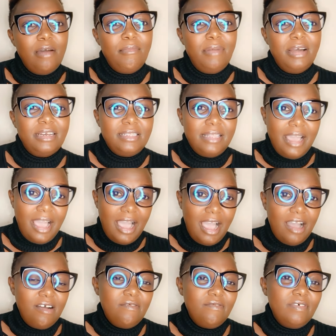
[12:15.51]
but they
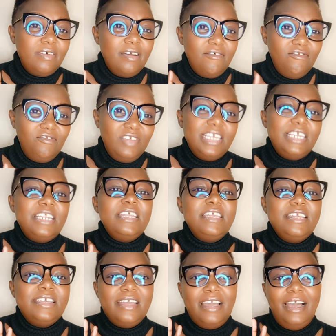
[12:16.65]
have
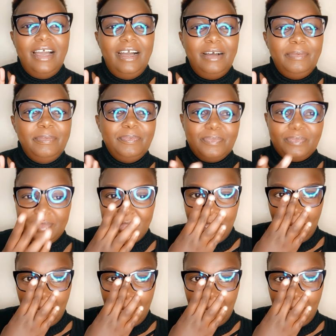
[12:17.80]
very um,